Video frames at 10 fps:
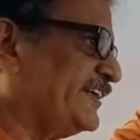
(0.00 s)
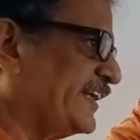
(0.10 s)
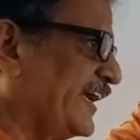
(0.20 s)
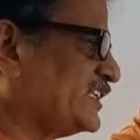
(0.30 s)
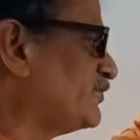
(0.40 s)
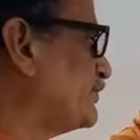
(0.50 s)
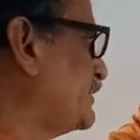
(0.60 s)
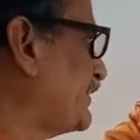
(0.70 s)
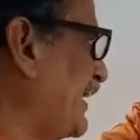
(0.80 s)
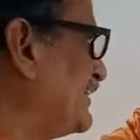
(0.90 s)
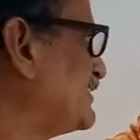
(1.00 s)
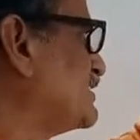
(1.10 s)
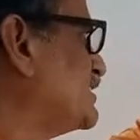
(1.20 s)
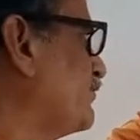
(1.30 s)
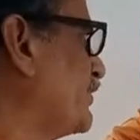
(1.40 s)
takes
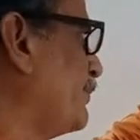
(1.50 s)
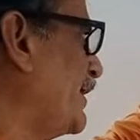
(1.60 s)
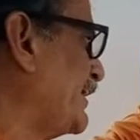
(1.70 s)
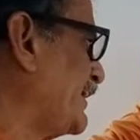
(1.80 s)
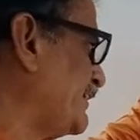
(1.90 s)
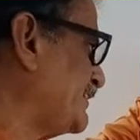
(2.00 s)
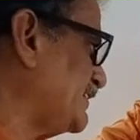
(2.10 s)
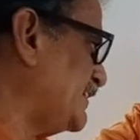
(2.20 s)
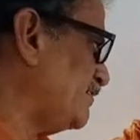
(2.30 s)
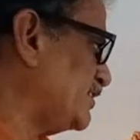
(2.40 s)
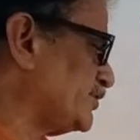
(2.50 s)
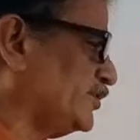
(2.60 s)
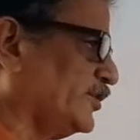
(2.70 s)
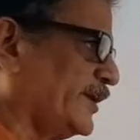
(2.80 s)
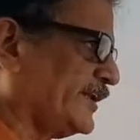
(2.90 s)
transition from higher energy level to
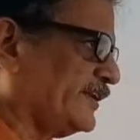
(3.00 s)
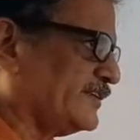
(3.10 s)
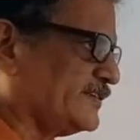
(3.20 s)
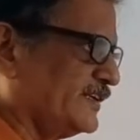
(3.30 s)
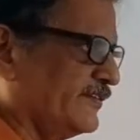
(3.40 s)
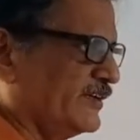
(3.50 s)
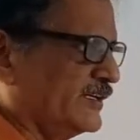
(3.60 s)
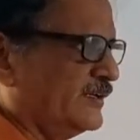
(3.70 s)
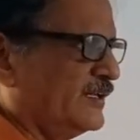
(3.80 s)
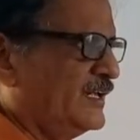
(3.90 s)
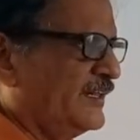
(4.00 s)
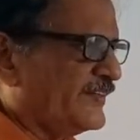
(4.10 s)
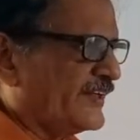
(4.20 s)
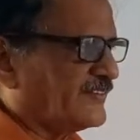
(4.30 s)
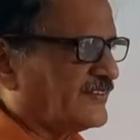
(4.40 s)
lower energy level,
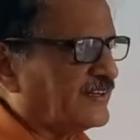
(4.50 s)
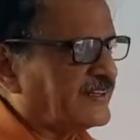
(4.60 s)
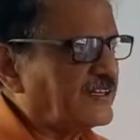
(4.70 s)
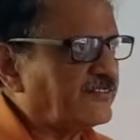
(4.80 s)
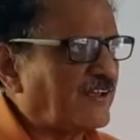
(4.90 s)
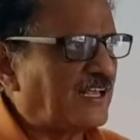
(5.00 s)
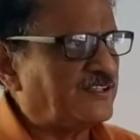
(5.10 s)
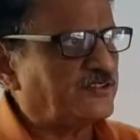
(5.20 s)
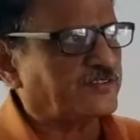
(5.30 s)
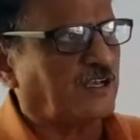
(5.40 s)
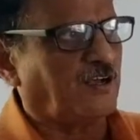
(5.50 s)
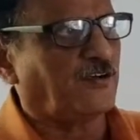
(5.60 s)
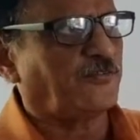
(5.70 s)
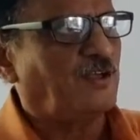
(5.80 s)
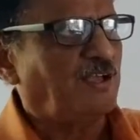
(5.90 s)
the resultant values
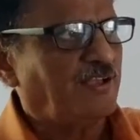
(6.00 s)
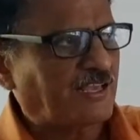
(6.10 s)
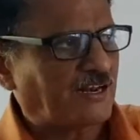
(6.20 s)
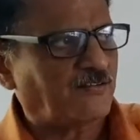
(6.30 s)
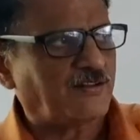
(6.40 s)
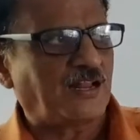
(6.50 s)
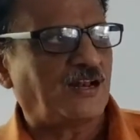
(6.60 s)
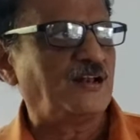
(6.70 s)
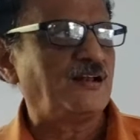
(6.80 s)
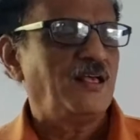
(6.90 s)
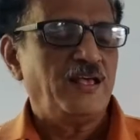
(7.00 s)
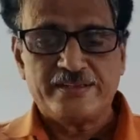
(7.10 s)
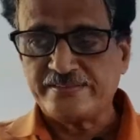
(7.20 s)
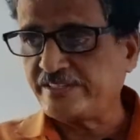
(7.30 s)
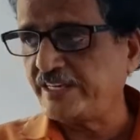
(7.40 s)
of
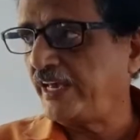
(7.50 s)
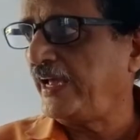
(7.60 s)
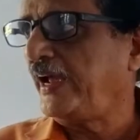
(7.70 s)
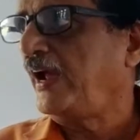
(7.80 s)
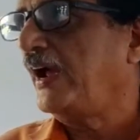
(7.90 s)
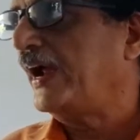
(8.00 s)
L, J